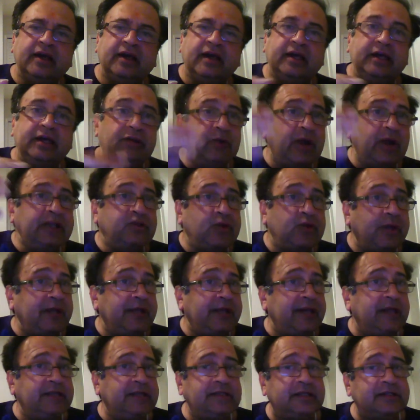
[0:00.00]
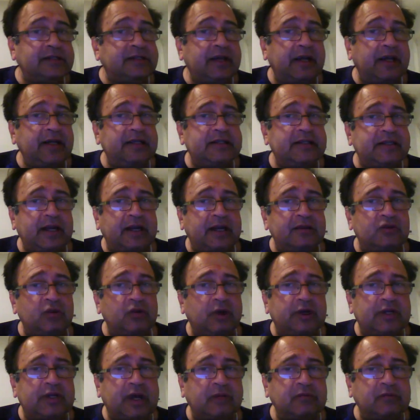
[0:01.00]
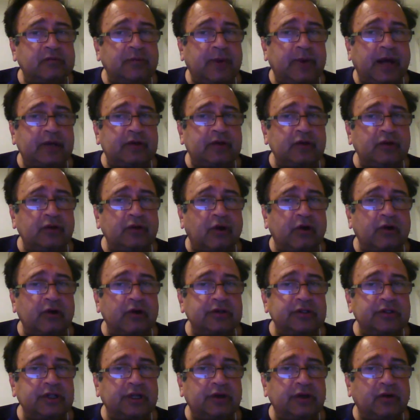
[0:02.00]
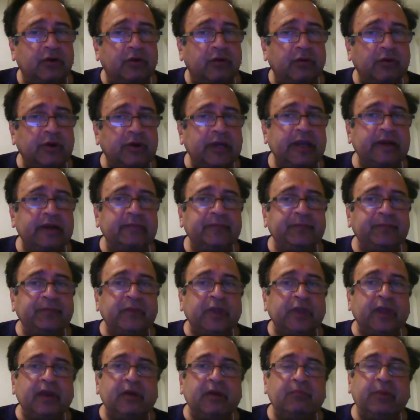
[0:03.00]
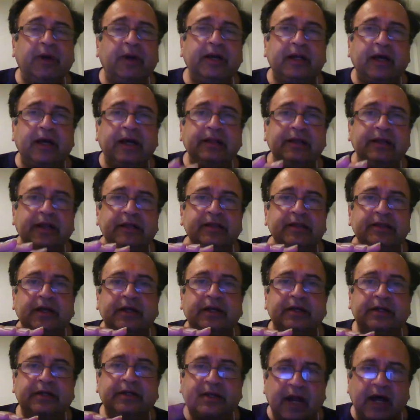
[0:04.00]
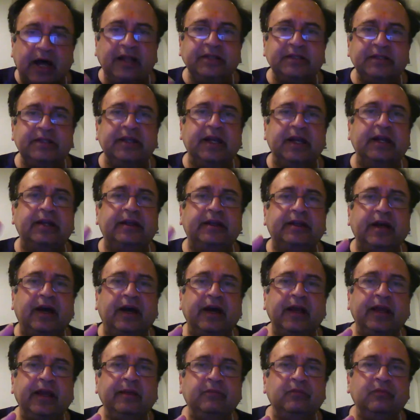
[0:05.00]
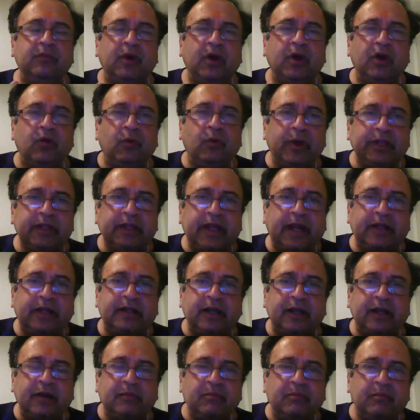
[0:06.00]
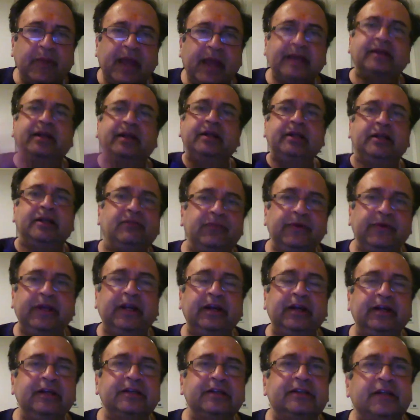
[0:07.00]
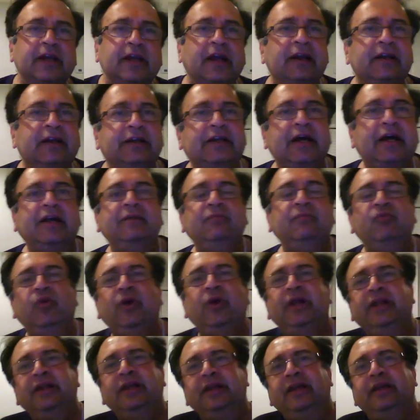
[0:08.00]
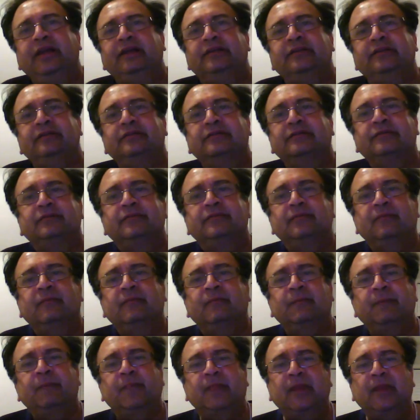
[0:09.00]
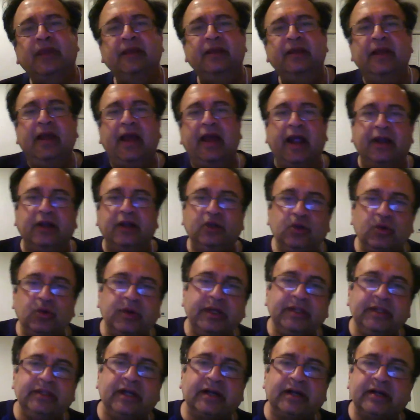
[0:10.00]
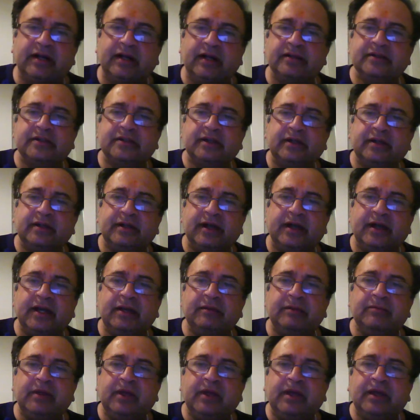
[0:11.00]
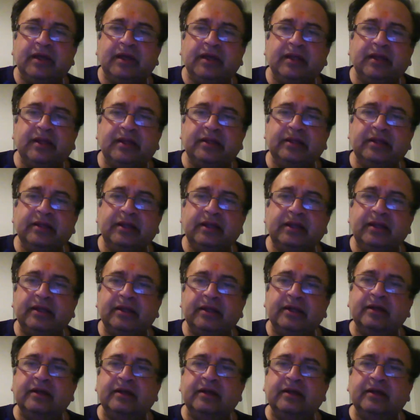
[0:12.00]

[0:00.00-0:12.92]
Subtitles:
eventually reaches steady state, so it comes back to no zero. Okay, but there is a transient time when that magnetic field is time varying. Okay, and during that transient time, the